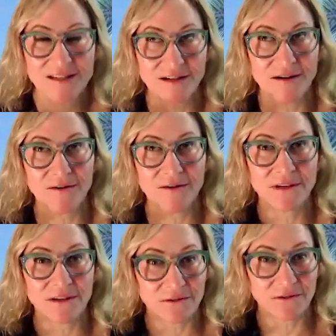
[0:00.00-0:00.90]

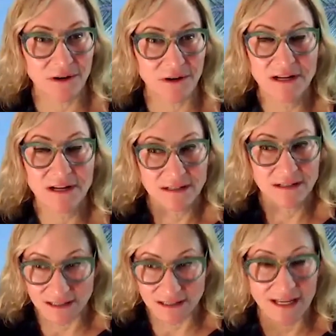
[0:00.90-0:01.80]
So you
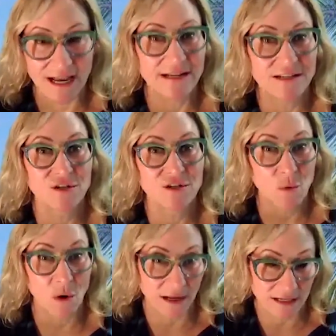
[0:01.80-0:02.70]
decided you
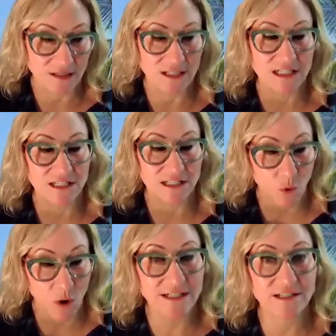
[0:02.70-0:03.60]

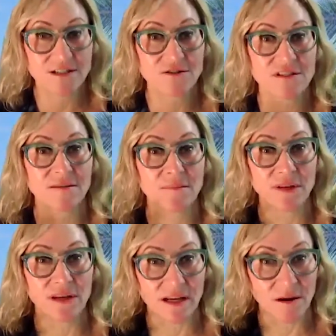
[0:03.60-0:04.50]
wanted to do
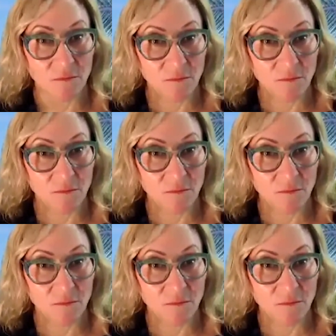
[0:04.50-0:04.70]
something